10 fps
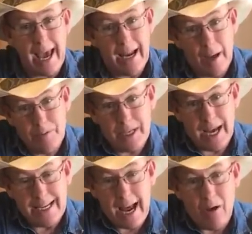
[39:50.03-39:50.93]
can
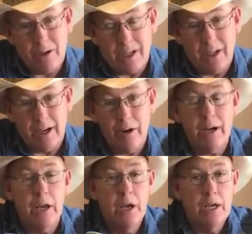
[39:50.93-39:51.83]
upside down to clear
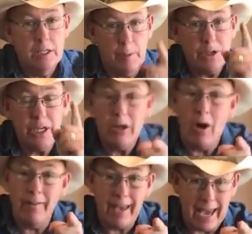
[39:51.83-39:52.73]
it, especially
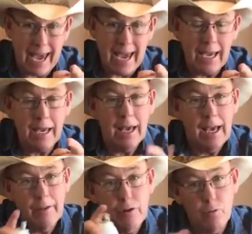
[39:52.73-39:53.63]
on the ink,
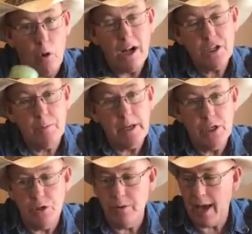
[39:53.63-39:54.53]
if you watched
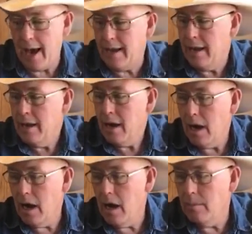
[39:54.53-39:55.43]
me do that,
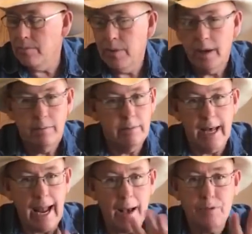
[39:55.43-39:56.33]
um,
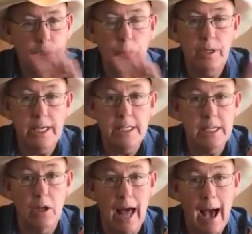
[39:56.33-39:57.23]
that absolutely is
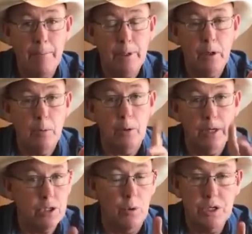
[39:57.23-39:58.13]
still
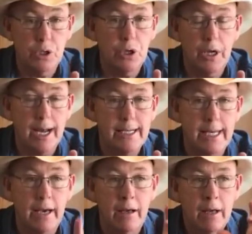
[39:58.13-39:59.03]
applicable. It's always a good
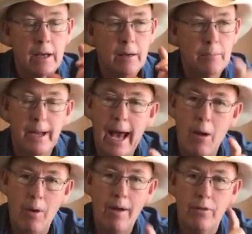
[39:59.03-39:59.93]
idea. But
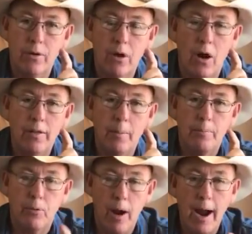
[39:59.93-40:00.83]
however, on the
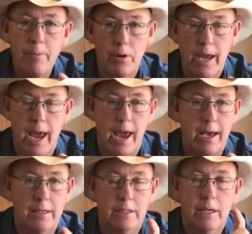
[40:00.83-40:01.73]
primer
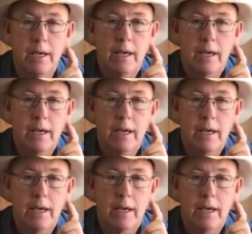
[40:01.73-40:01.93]
cans,